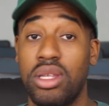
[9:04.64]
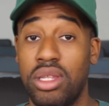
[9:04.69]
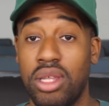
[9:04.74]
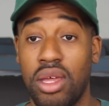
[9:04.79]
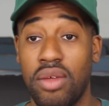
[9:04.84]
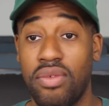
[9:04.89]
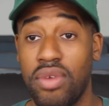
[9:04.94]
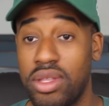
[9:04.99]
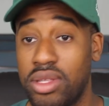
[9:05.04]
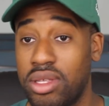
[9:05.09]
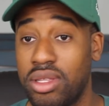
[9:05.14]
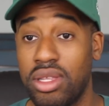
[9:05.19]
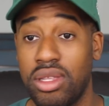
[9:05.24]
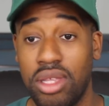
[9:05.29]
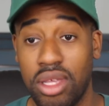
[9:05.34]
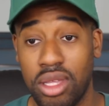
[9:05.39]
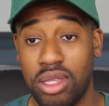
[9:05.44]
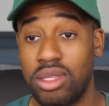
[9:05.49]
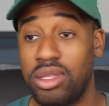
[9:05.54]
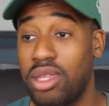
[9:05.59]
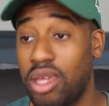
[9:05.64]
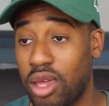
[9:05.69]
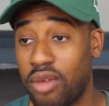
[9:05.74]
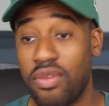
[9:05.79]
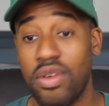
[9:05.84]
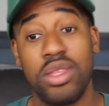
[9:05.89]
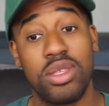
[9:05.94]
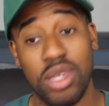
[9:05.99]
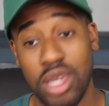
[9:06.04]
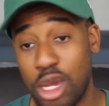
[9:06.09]
in the defense, that the
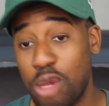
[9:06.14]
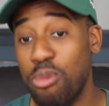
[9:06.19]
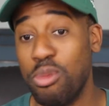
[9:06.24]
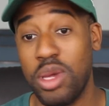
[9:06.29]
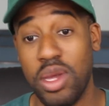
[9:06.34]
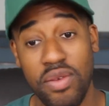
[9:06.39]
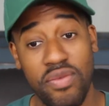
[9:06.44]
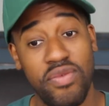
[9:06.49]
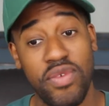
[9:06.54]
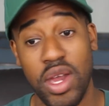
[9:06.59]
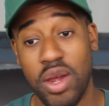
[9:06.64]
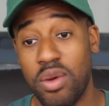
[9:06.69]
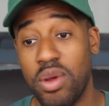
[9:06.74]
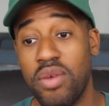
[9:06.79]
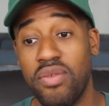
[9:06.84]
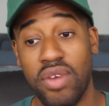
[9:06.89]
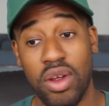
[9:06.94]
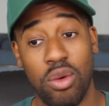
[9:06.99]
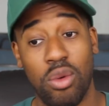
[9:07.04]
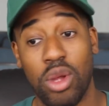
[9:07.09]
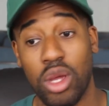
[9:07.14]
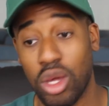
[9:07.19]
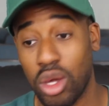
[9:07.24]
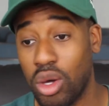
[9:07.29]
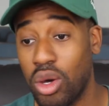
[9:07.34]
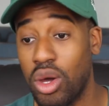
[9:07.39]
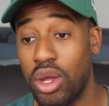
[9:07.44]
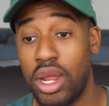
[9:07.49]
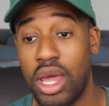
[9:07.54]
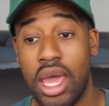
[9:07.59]
defense can be very, very
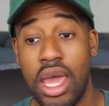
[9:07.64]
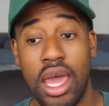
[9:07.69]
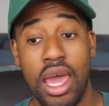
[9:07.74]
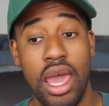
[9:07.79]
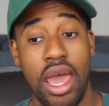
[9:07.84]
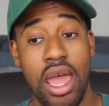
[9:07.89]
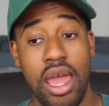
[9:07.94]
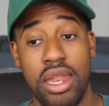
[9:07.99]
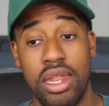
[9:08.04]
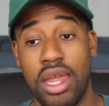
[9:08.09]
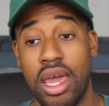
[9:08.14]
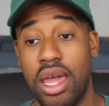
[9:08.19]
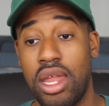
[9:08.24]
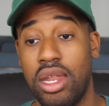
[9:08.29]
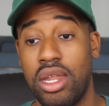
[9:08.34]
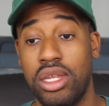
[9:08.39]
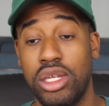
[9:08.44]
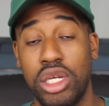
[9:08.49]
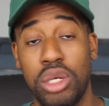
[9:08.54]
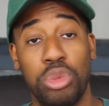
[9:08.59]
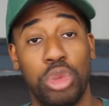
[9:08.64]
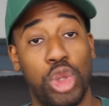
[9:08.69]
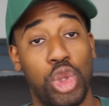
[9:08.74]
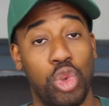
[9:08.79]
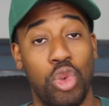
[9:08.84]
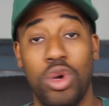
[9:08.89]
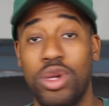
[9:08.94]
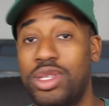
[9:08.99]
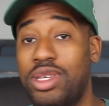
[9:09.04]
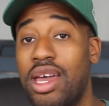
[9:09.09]
good and that Jim
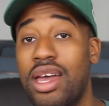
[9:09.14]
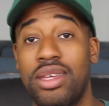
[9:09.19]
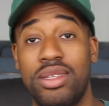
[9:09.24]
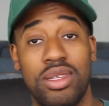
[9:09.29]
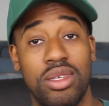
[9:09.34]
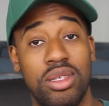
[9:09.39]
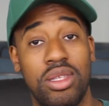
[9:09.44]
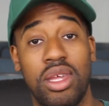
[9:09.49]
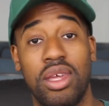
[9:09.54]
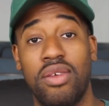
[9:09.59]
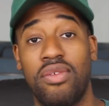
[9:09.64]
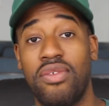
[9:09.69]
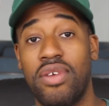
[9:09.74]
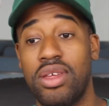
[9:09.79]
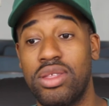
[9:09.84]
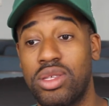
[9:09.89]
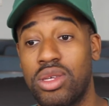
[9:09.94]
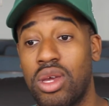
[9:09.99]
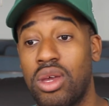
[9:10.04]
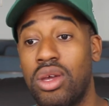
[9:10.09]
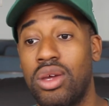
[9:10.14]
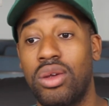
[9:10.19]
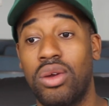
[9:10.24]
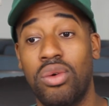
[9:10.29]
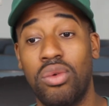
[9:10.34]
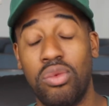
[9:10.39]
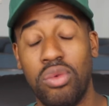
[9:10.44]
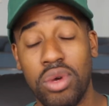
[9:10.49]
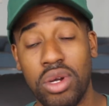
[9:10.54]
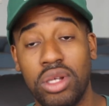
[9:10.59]
Schwartz has his defense
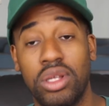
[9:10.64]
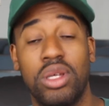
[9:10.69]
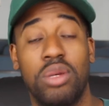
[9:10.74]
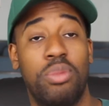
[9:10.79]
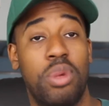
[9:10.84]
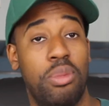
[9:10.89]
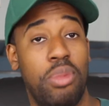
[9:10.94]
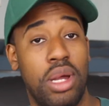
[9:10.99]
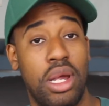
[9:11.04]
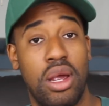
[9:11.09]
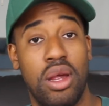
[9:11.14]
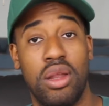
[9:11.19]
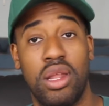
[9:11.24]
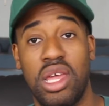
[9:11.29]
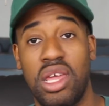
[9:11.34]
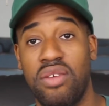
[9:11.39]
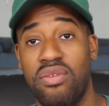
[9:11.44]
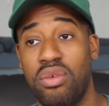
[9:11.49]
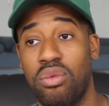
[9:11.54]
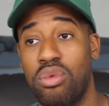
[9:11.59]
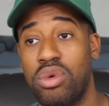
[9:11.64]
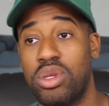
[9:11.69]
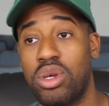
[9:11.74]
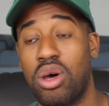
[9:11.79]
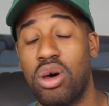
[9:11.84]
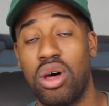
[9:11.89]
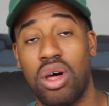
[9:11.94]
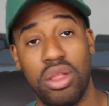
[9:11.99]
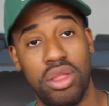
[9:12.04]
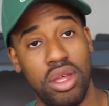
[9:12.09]
really prepared, even with
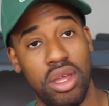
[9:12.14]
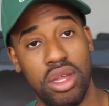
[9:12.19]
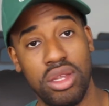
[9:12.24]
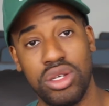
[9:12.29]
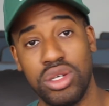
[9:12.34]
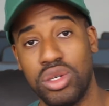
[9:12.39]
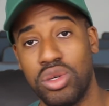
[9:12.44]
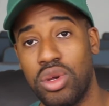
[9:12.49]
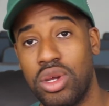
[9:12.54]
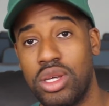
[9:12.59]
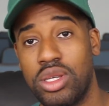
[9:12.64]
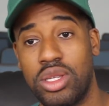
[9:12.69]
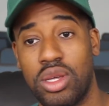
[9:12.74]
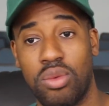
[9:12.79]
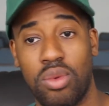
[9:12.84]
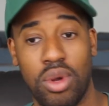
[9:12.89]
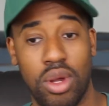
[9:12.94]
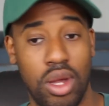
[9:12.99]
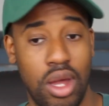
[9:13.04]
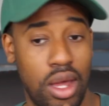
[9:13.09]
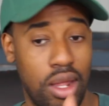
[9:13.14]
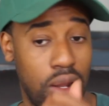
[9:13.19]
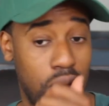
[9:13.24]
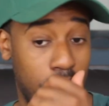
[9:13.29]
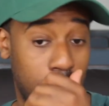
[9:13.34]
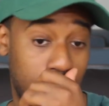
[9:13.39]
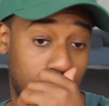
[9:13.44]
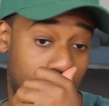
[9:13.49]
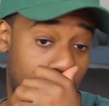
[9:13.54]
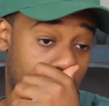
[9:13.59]
all the injuries that are
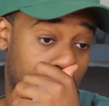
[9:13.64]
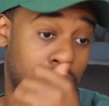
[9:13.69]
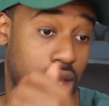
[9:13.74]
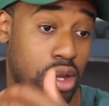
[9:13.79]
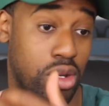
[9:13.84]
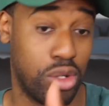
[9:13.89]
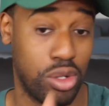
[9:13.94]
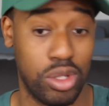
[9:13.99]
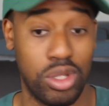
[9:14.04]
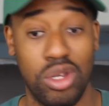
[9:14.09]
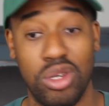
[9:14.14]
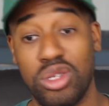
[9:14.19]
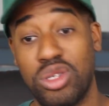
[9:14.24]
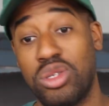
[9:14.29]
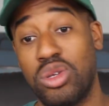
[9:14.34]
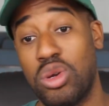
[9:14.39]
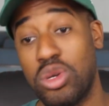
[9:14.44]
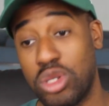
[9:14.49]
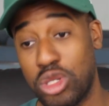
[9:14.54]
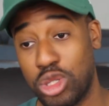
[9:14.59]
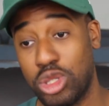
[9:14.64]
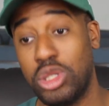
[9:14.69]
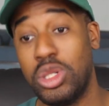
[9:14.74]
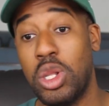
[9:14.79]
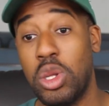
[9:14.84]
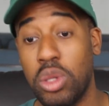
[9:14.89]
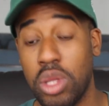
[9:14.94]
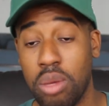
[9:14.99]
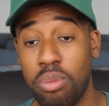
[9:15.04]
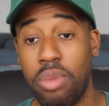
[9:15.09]
starting to
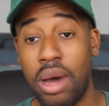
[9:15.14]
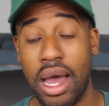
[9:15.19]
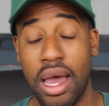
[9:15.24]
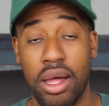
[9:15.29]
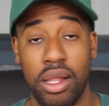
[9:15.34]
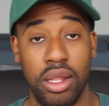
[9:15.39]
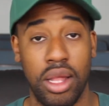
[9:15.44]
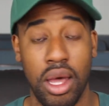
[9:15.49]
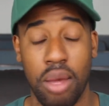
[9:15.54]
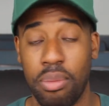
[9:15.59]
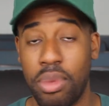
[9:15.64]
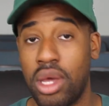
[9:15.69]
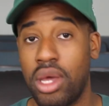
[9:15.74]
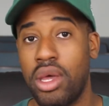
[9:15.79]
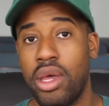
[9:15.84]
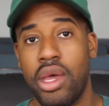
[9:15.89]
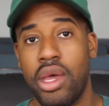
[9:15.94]
slowly pile up.